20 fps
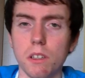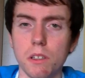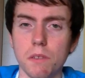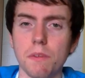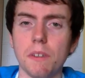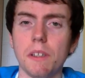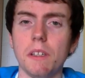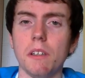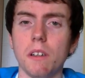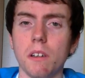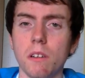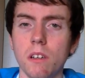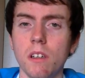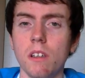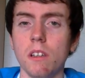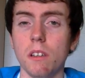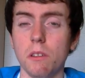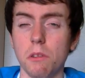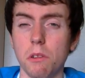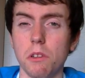this video
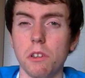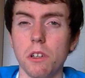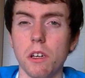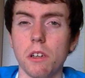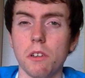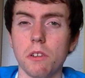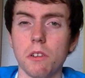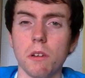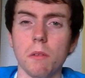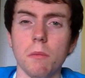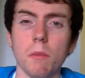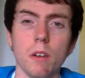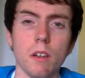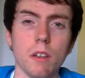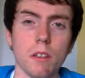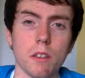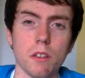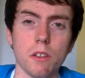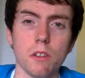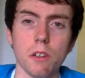this will change their
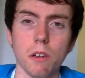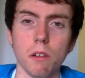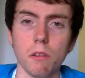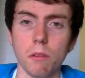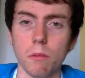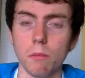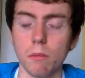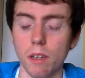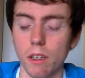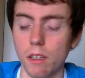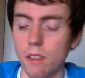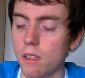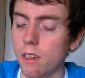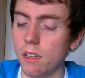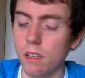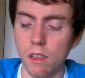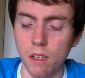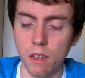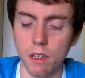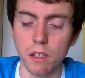minds and show them that
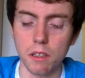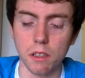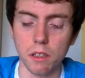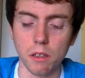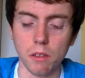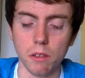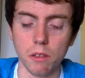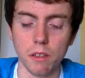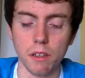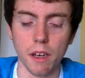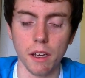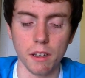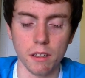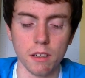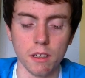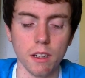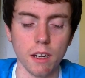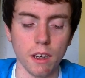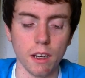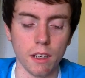it's a good
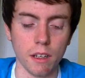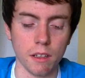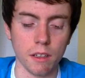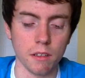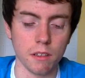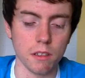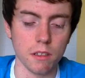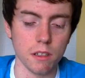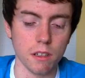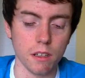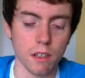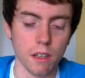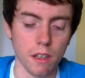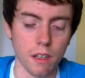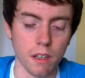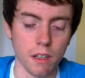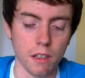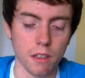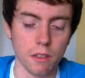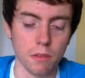deck, and
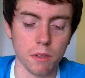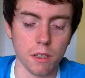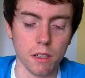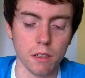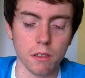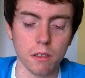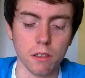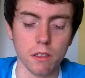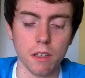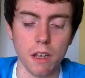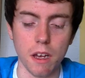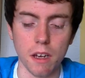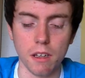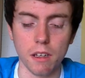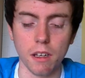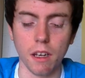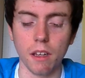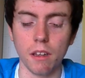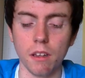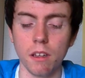it's a really good
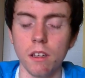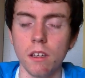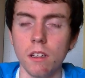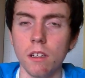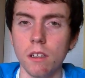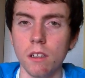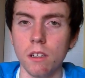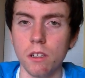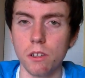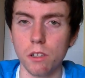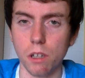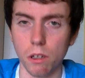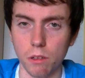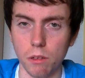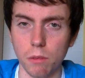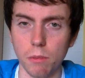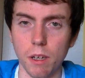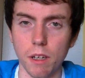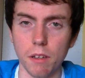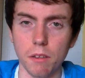deck, and show
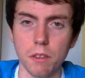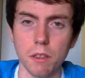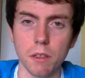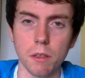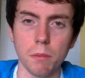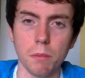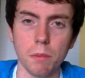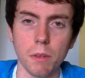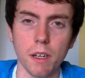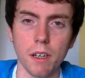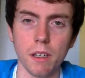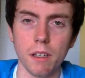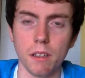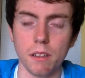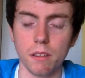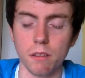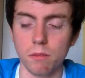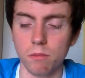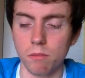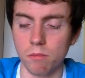them how to play
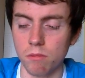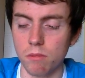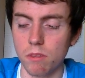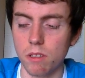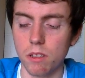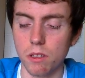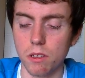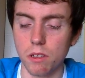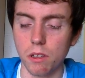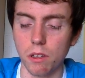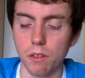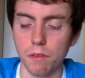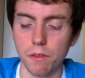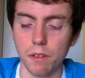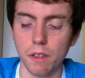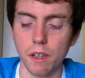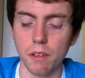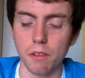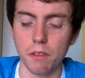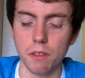it and
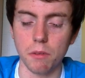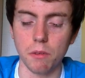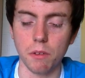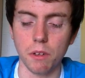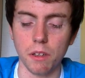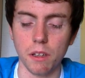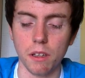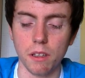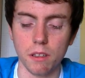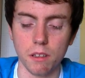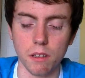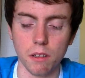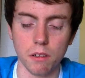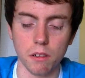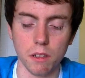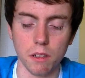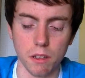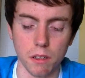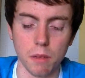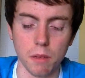stuff and how to run it,
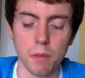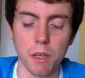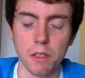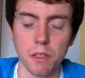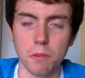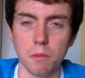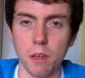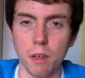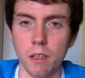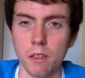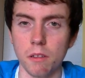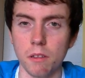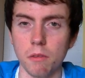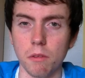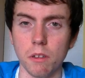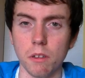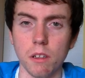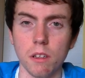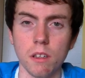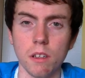the best way to
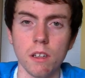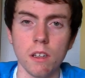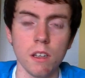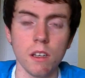run it.